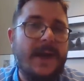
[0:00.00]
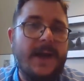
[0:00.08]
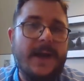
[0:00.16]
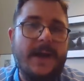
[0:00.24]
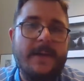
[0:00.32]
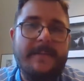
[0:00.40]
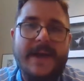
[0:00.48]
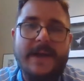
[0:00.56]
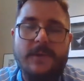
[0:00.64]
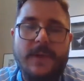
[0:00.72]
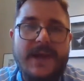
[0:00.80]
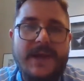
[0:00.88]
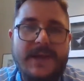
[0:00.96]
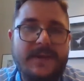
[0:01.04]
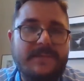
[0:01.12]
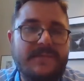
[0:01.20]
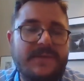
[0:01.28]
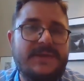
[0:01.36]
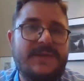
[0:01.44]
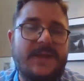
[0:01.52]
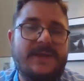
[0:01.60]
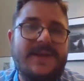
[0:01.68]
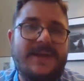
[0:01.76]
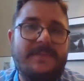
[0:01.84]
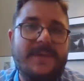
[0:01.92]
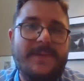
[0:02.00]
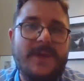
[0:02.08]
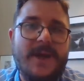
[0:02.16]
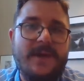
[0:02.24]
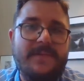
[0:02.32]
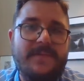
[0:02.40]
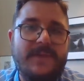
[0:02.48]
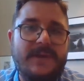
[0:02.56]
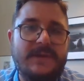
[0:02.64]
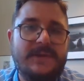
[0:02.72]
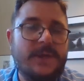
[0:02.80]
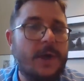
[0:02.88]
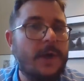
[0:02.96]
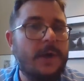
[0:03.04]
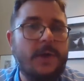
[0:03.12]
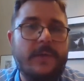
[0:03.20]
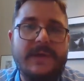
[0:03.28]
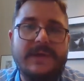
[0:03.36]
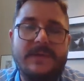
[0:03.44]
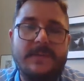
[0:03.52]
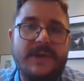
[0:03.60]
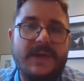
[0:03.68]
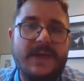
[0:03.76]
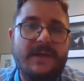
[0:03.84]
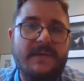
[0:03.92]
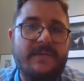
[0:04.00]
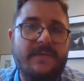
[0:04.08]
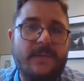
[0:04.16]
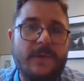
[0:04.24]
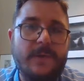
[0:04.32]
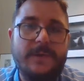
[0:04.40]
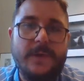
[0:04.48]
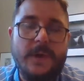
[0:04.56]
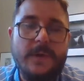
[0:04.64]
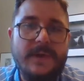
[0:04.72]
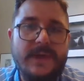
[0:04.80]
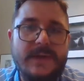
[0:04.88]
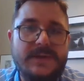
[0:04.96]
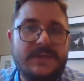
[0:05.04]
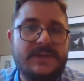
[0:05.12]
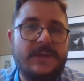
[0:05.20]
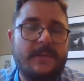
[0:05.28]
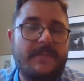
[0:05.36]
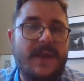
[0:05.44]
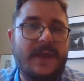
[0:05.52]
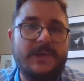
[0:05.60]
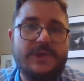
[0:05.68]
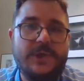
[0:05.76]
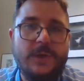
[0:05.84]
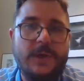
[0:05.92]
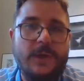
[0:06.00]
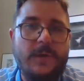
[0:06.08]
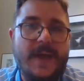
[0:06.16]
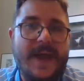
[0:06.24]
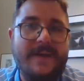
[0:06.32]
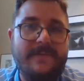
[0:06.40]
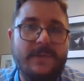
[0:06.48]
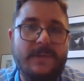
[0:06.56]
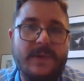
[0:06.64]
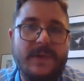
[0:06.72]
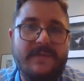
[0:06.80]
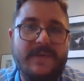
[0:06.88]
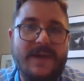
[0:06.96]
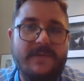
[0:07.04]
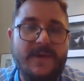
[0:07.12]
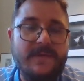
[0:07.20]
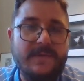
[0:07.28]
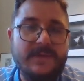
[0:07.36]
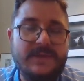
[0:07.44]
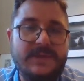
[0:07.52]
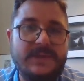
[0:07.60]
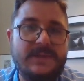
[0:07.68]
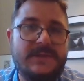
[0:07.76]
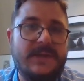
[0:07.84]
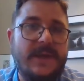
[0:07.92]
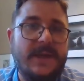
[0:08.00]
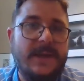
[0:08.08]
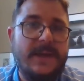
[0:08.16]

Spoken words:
My grading of these annotated bibliographies are going to be for thoroughness, making sure that you have 3 to 5 references,